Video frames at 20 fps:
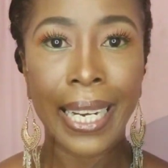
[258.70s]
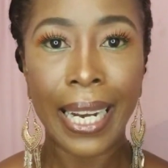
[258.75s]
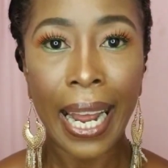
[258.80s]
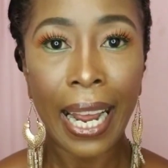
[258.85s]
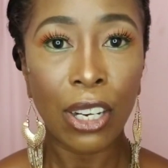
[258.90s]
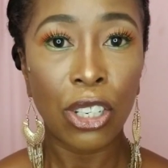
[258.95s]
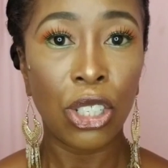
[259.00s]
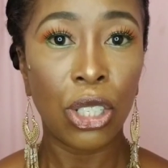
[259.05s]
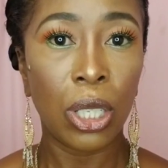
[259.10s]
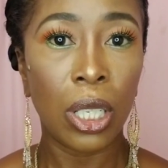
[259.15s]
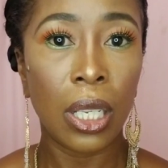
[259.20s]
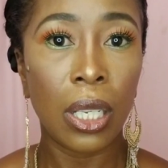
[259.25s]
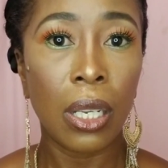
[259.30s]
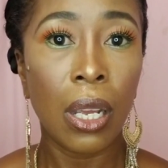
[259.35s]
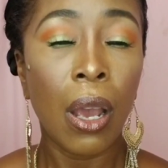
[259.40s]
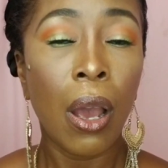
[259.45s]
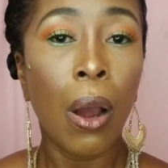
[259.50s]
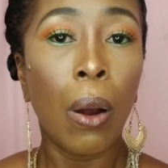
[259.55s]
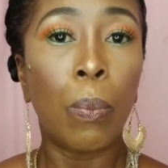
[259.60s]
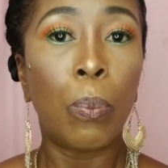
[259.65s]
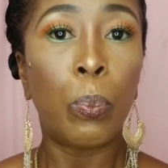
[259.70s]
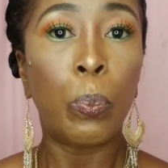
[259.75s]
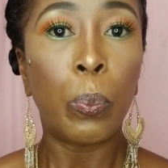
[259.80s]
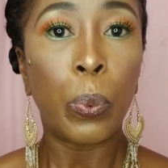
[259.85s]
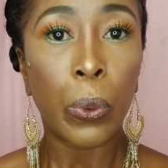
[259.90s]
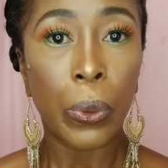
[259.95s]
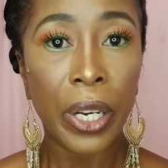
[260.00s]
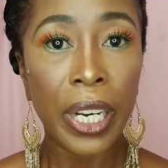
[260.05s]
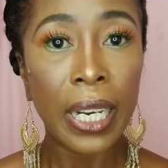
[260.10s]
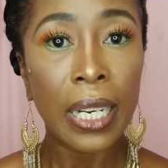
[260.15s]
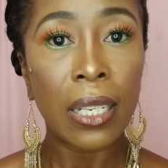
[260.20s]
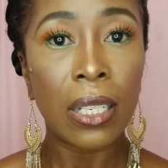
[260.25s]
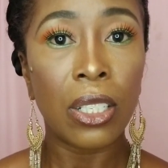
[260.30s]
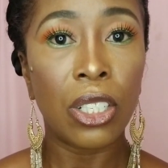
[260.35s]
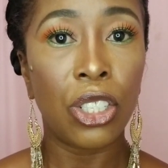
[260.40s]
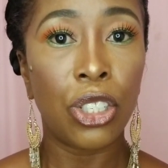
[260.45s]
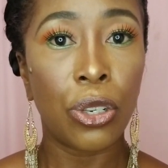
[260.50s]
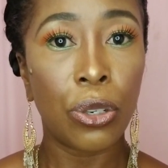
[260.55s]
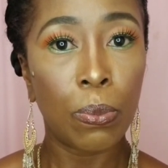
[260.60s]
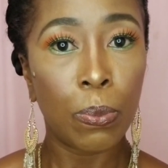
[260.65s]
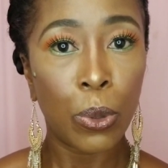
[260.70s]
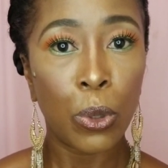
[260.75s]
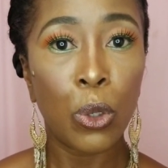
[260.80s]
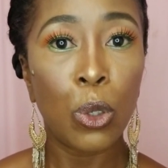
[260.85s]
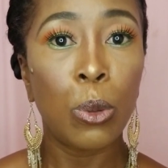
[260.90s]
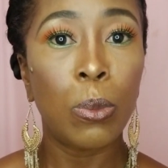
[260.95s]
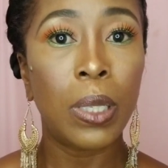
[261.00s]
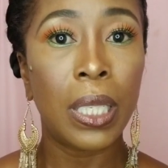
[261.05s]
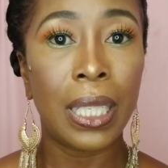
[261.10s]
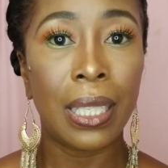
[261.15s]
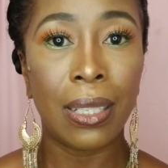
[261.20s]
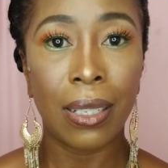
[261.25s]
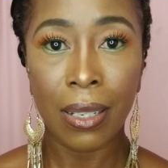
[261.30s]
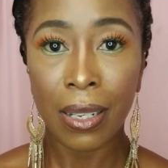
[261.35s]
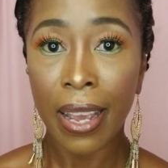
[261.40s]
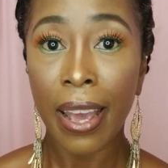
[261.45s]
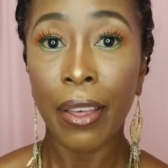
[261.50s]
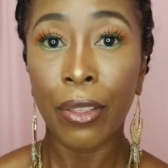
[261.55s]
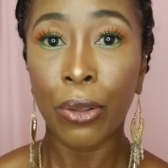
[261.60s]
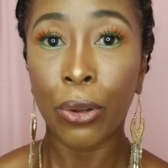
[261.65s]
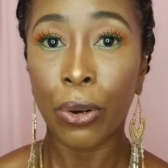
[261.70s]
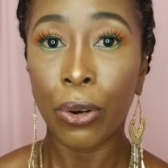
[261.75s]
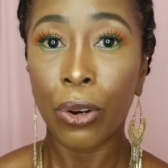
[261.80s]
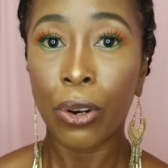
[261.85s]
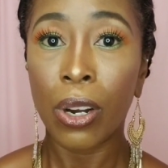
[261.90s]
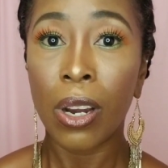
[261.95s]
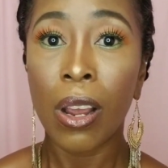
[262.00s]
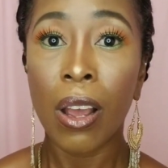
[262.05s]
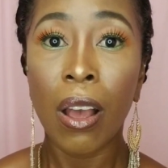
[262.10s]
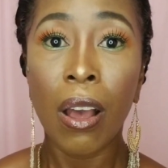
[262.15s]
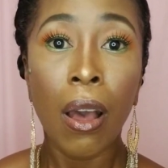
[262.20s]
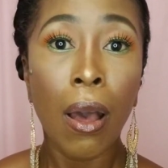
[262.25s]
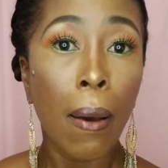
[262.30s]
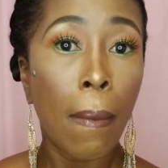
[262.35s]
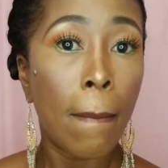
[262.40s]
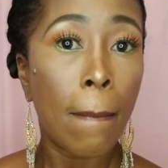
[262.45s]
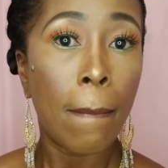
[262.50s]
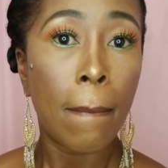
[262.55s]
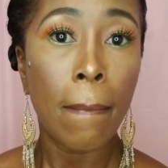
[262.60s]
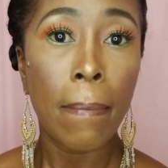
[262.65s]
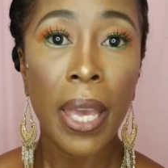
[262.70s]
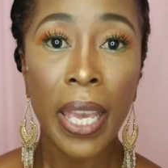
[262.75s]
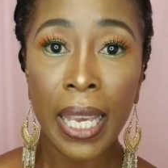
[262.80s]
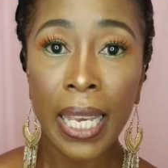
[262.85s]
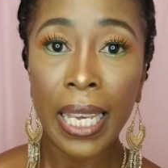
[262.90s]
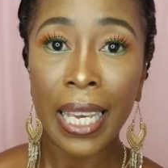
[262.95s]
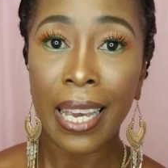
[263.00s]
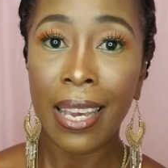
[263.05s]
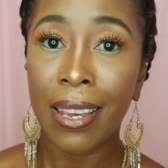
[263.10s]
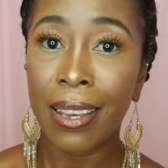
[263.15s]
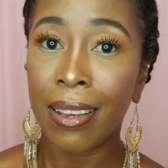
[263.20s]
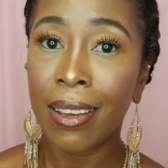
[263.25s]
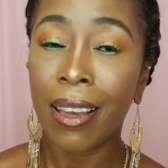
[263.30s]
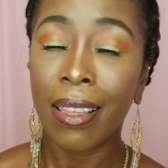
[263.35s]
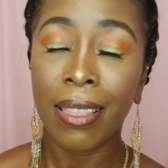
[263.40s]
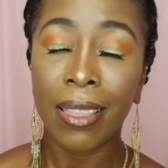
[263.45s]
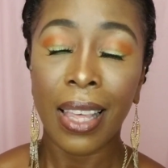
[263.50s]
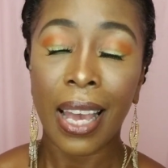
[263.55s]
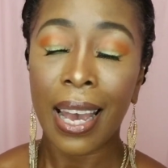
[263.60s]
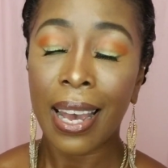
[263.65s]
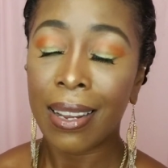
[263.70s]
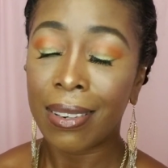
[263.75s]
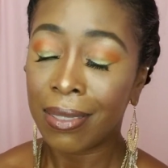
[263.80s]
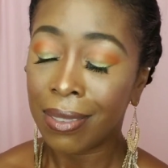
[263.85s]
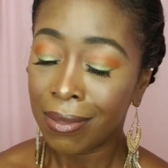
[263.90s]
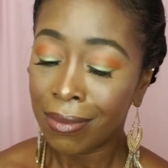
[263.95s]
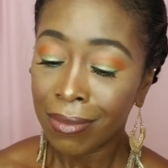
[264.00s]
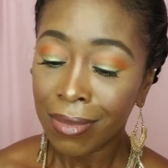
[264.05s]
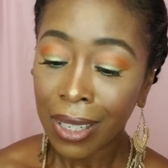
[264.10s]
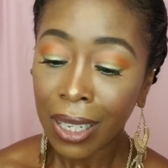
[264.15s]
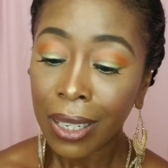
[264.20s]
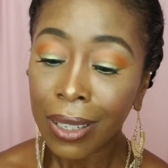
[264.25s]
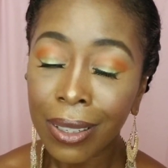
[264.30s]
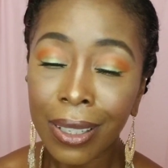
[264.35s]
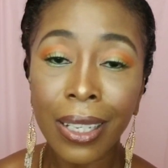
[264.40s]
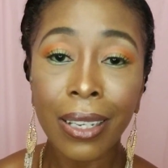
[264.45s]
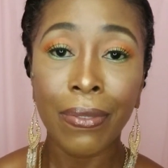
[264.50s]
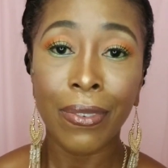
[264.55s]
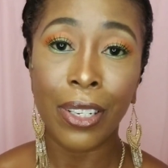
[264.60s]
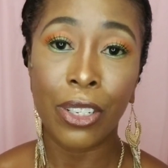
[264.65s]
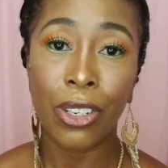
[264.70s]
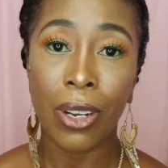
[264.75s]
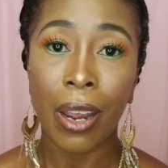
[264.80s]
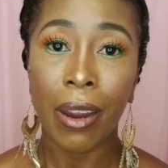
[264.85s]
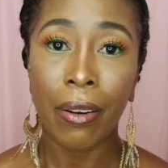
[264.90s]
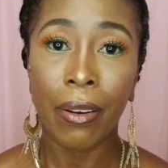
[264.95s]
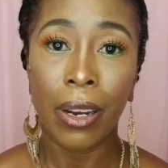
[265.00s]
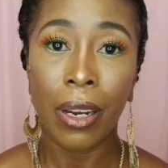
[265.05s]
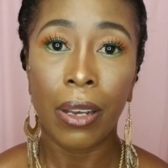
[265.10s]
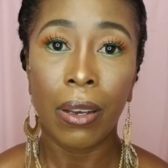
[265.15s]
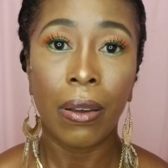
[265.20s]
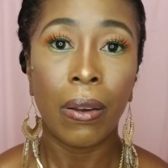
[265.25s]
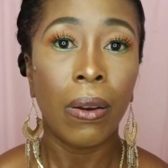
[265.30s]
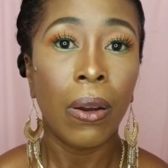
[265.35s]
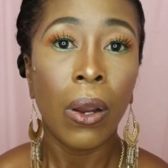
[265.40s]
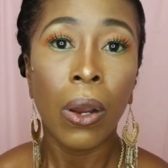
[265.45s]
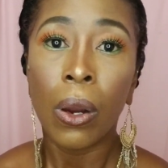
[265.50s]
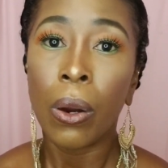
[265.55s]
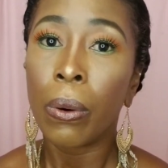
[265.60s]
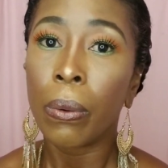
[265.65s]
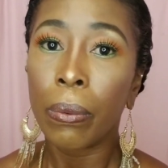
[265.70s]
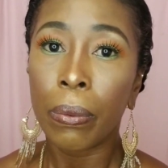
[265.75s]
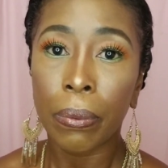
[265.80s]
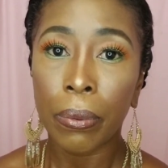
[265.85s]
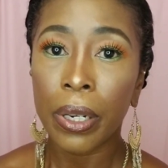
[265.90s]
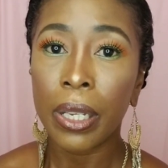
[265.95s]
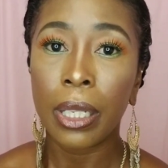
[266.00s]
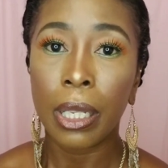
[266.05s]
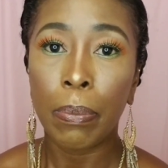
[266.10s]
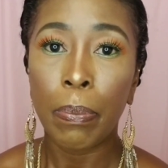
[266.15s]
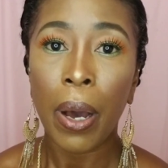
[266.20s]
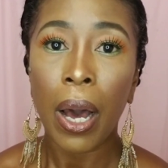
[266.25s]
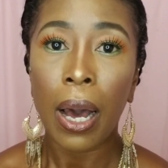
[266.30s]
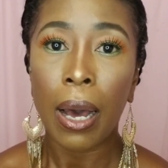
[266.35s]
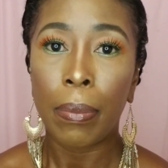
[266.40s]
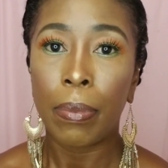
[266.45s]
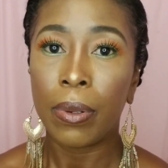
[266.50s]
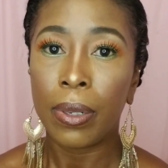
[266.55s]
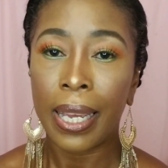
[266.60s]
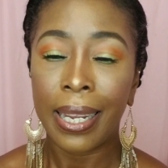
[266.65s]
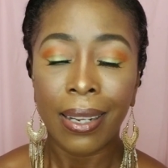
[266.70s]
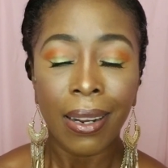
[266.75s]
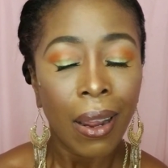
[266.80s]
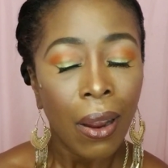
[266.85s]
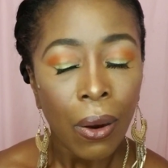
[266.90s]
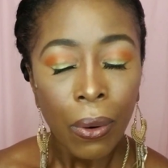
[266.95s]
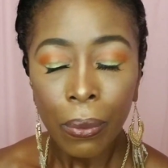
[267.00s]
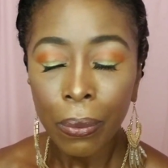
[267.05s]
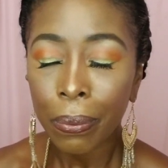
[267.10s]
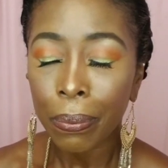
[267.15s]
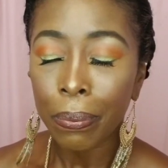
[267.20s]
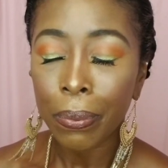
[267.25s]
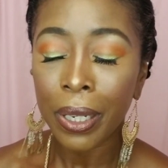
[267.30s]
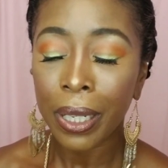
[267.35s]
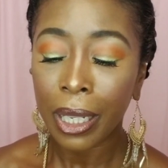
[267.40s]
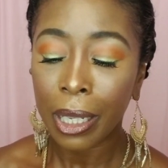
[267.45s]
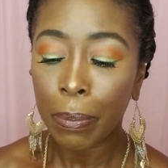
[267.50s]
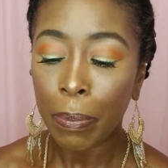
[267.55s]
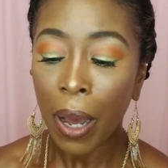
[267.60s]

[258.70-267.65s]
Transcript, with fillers: it actually brings your boobs together, making that cleavage area really pop, like really